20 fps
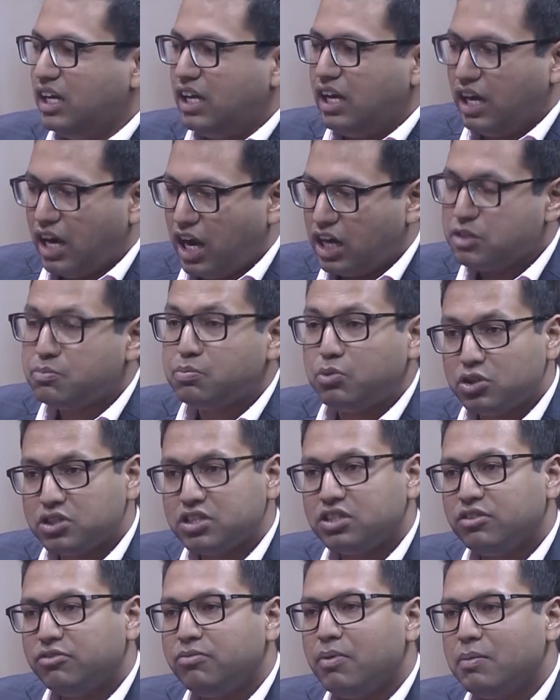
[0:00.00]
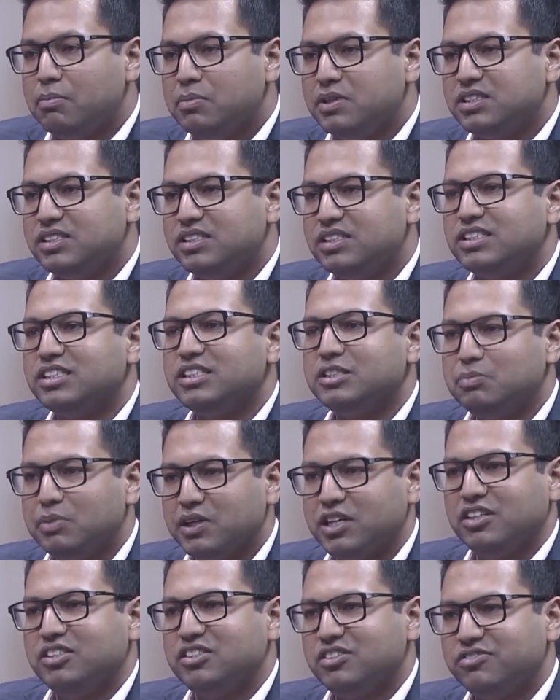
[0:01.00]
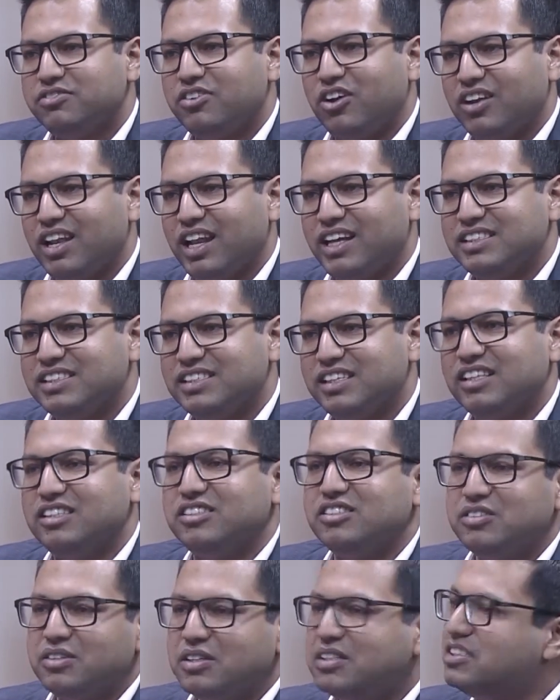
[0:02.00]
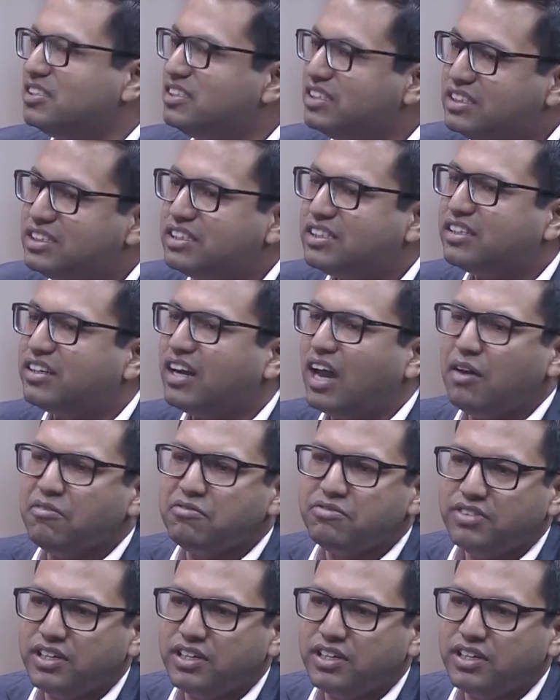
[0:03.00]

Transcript: a large portion of my business is because of online sales, in Instagram,